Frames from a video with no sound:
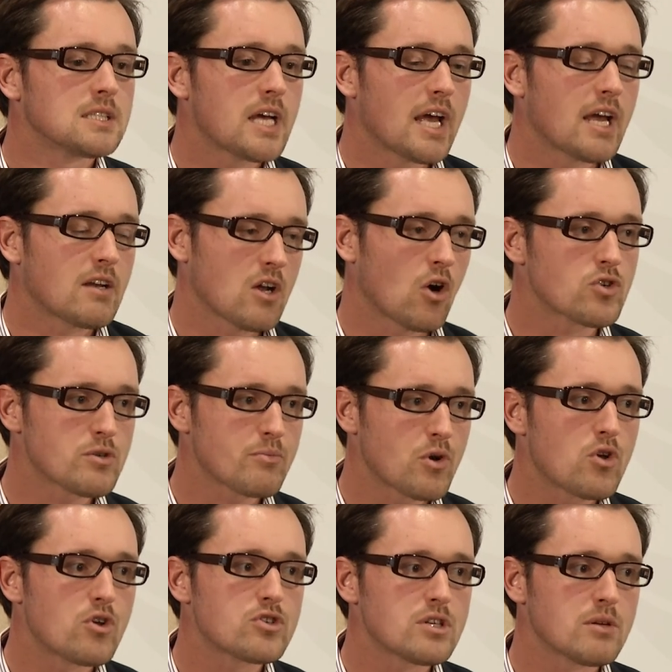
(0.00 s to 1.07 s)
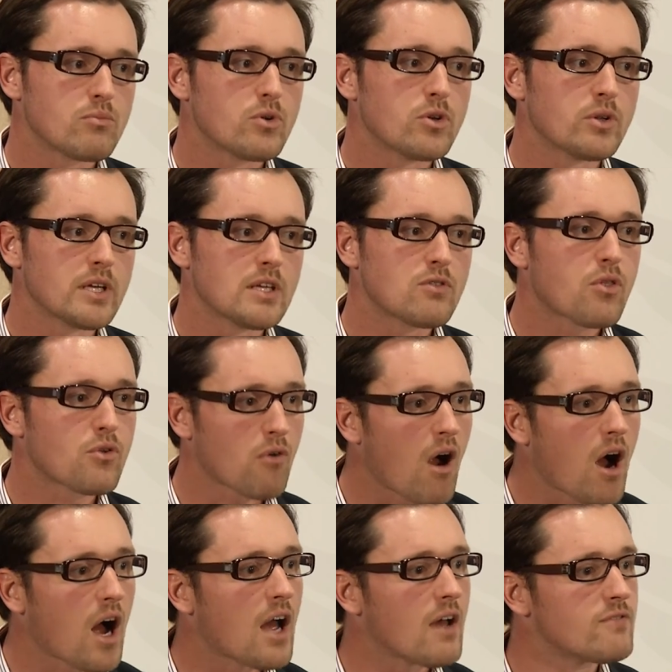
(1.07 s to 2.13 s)
And entrepreneurship really
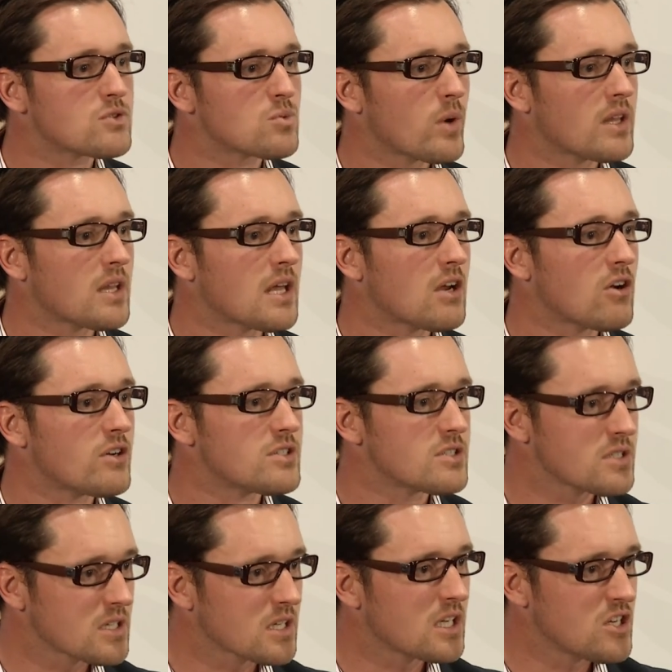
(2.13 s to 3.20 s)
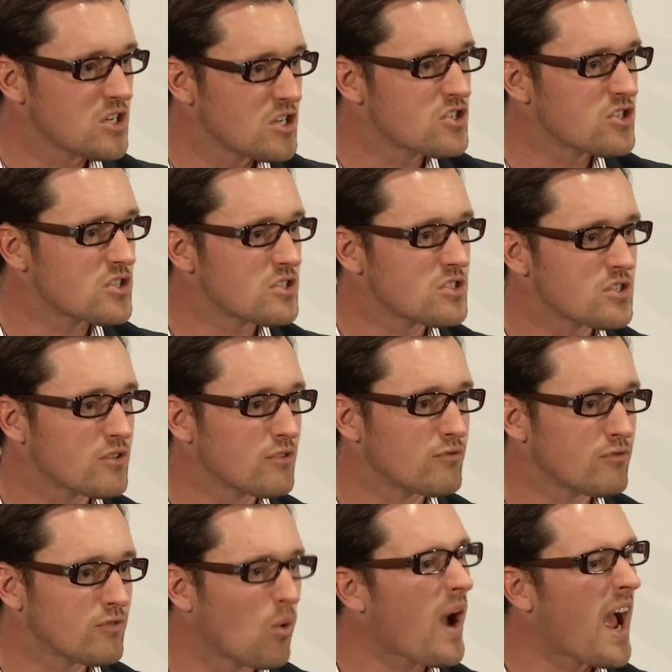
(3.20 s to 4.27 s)
thrives when there is conditions
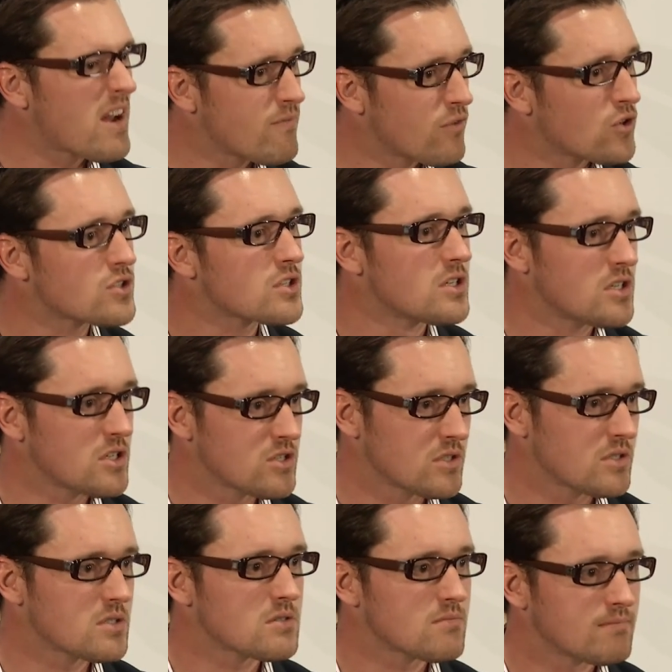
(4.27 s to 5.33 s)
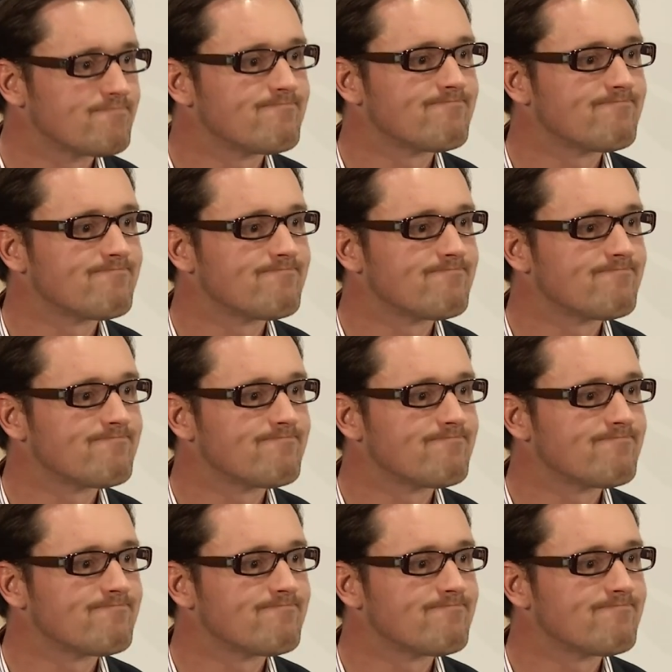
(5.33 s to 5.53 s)
of, or adverse conditions.